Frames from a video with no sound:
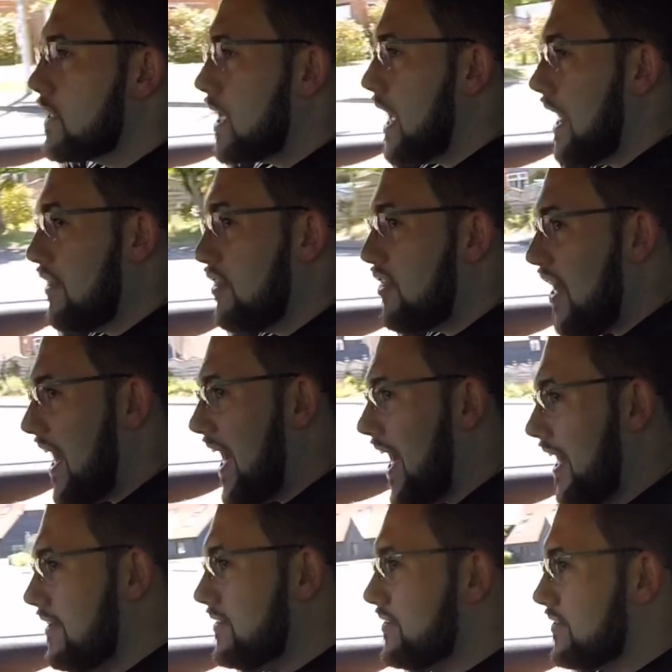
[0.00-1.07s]
And that
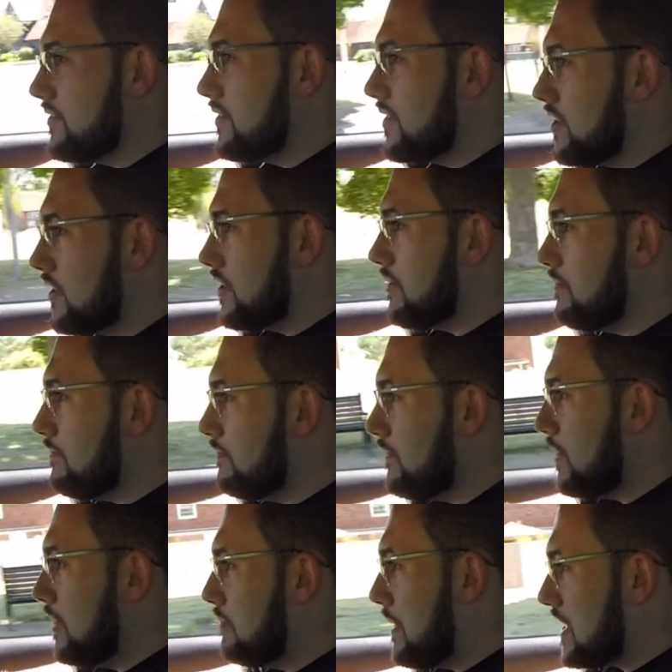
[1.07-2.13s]

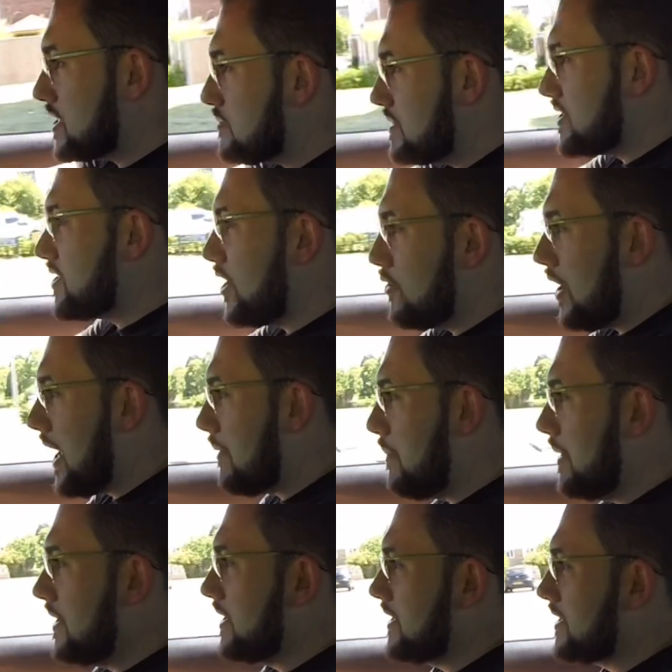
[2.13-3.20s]
makes me so
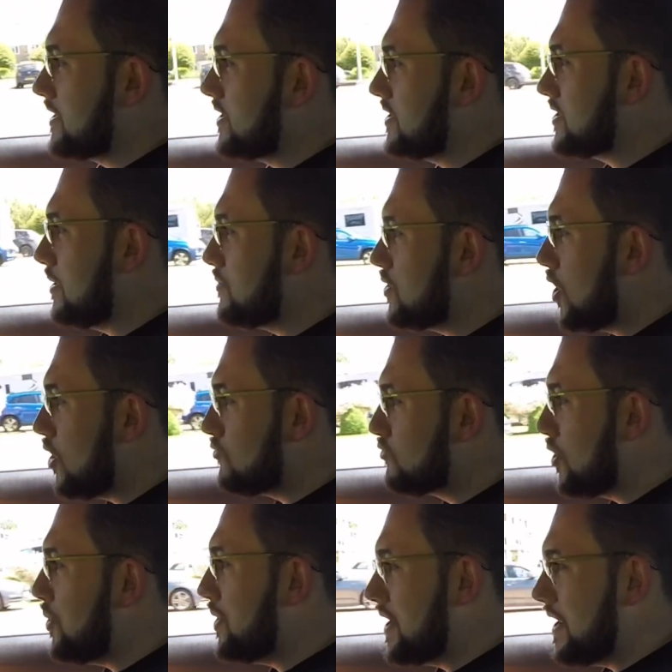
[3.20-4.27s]
happy, because I'm not
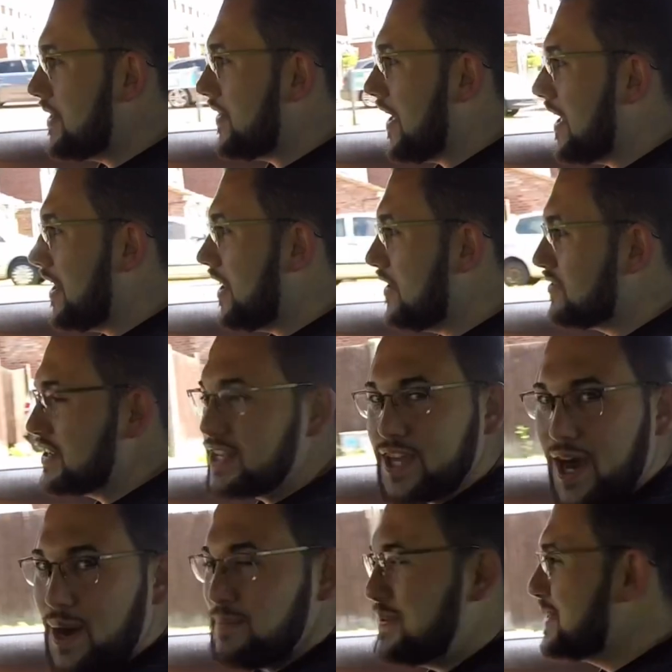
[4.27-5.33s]
ruining that lovely
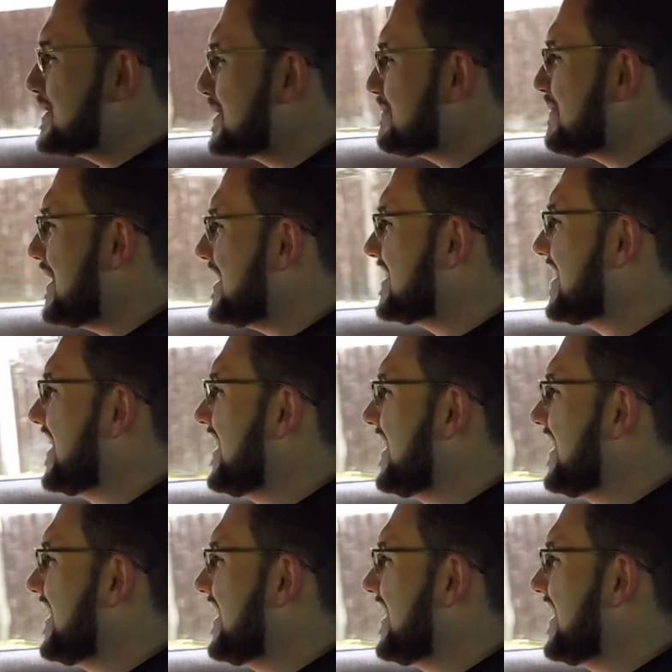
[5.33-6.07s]
carbon splitter.